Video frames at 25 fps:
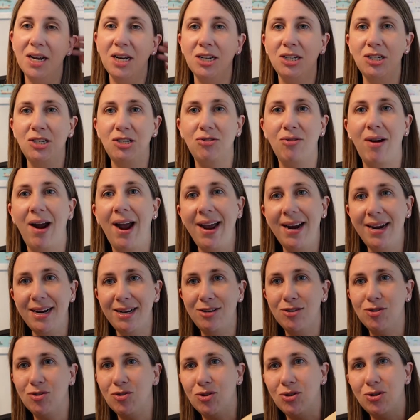tried
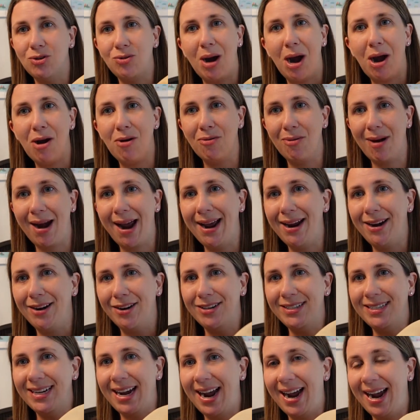and true, our ride
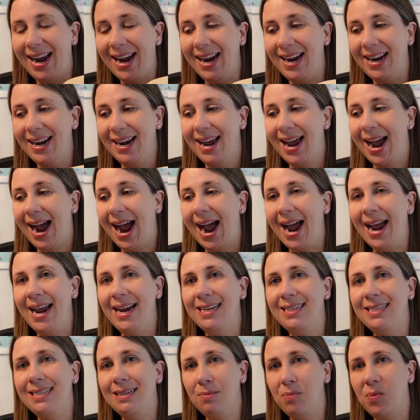or die. I
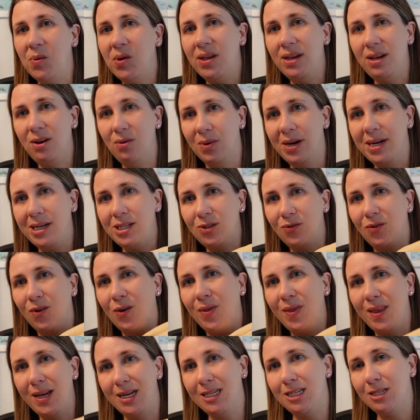typically reach for
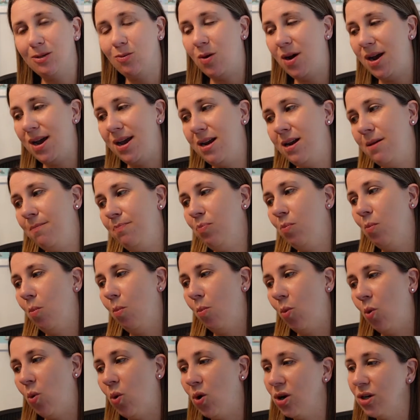this one
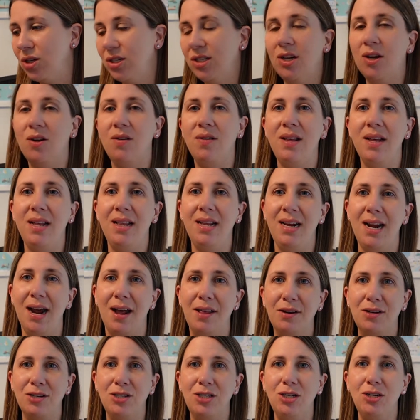more so than the
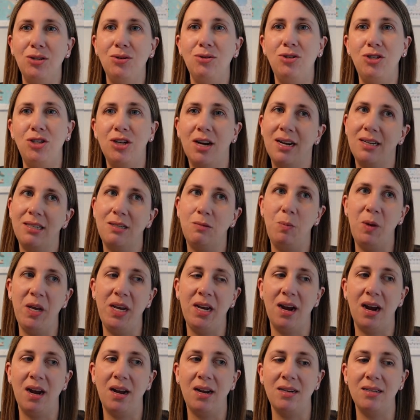other 2 just
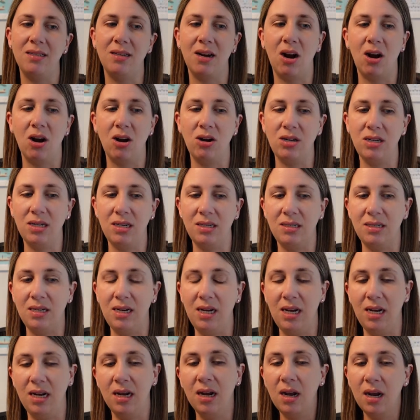because our
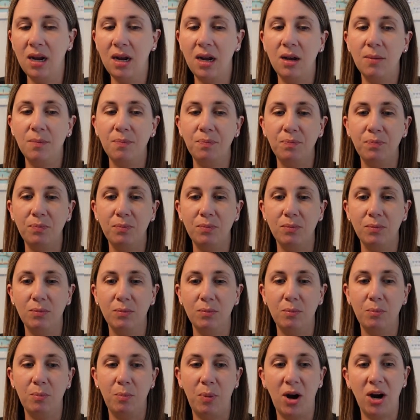Disney
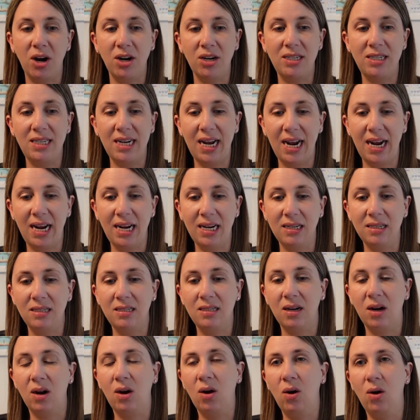park
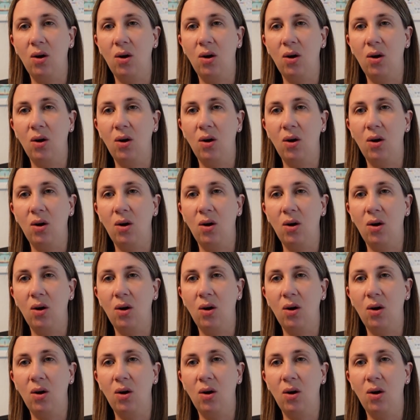days